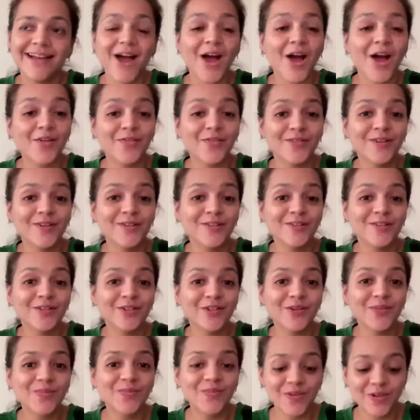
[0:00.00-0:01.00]
after a
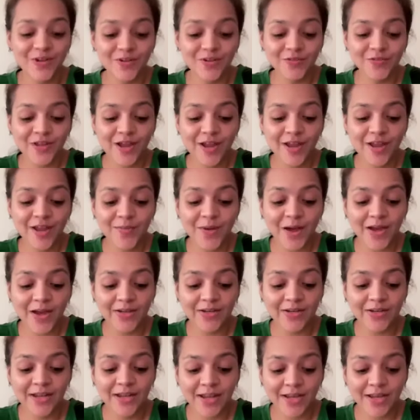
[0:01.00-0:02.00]
certain period of time,
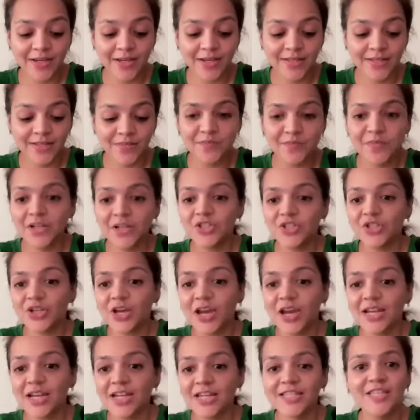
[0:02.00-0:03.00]
I realize that my
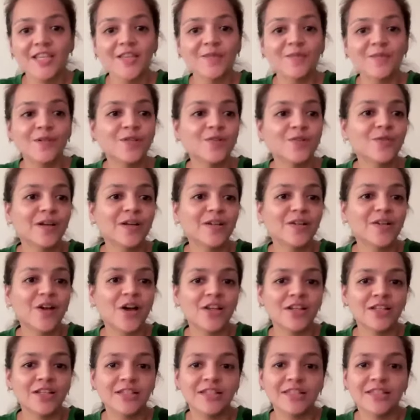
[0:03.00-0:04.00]
child is able to
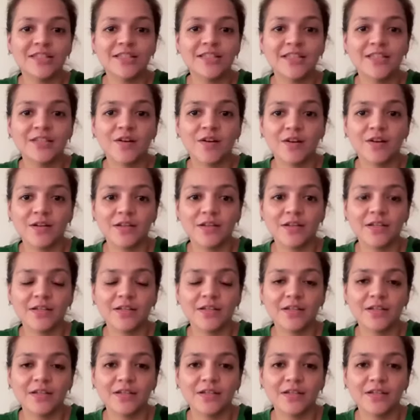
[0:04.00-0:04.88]
acknowledge and say sorry.